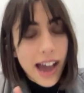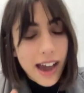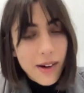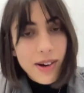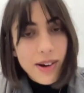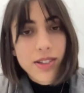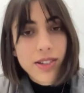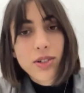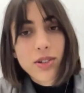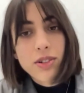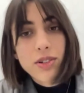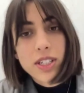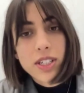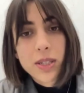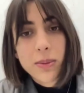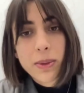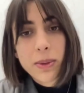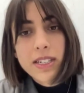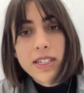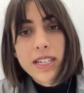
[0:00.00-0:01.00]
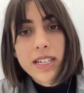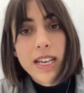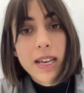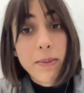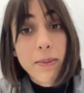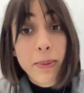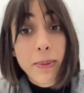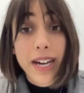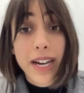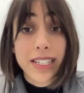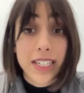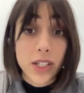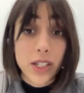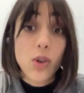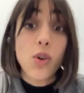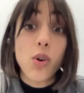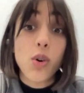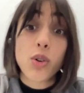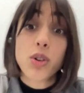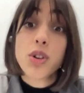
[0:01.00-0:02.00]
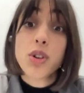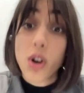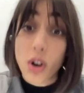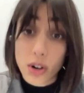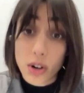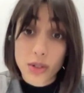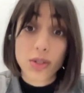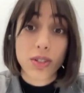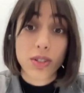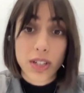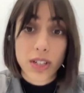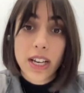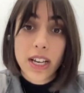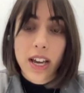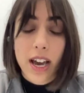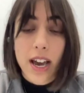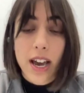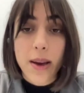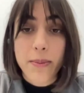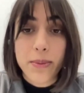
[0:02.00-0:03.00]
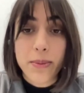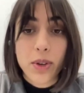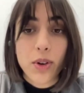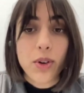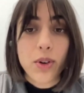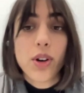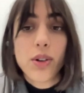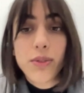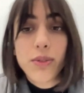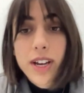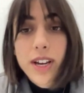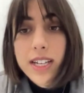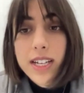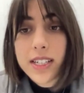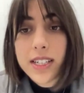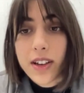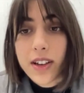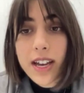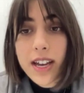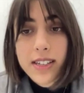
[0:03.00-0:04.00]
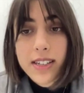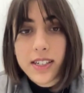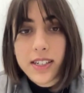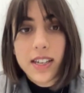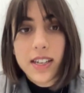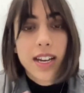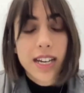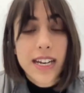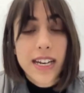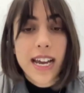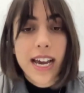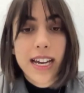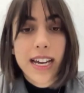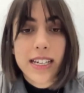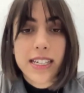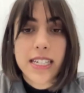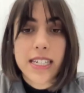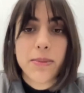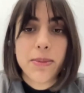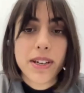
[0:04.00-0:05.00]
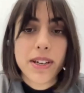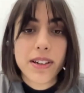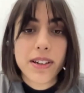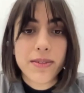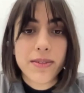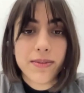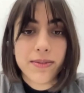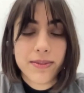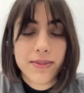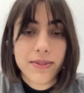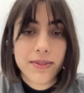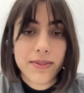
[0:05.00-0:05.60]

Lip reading: how has your disability impacted or not your career in science and in academia?